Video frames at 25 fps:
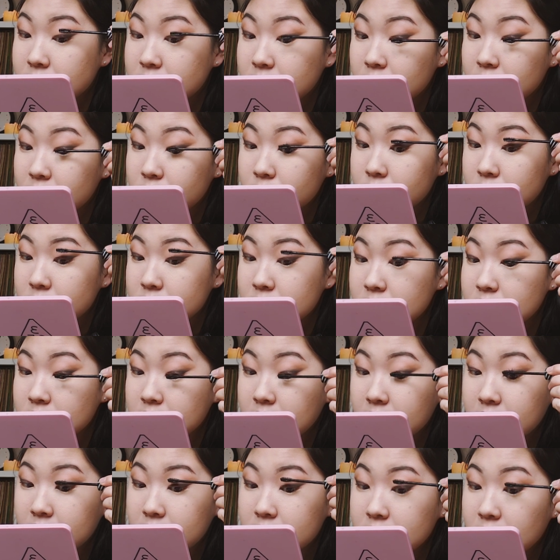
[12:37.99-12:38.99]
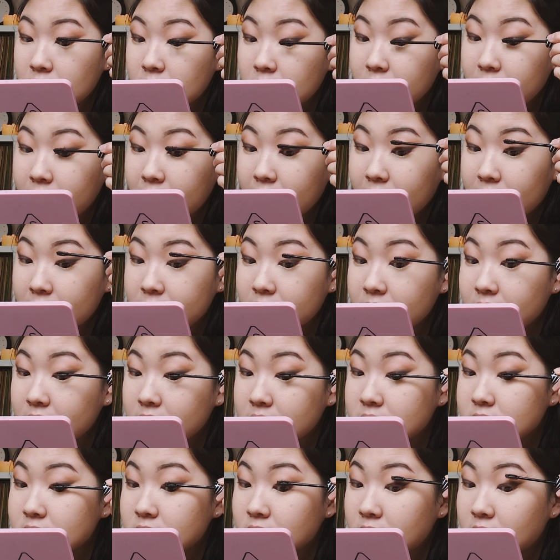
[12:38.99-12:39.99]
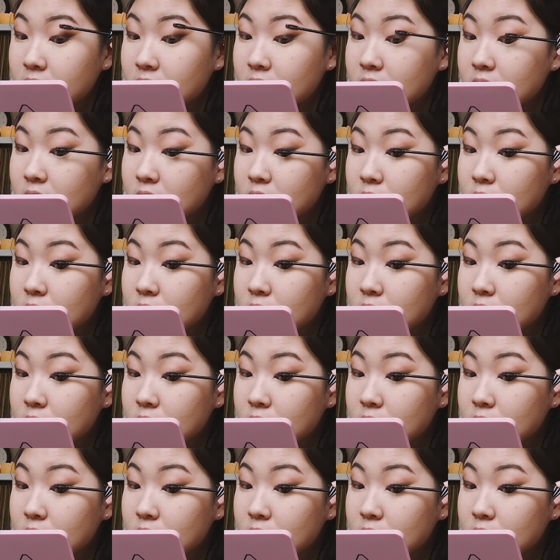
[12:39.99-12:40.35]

there was a TikTok hack that I saw,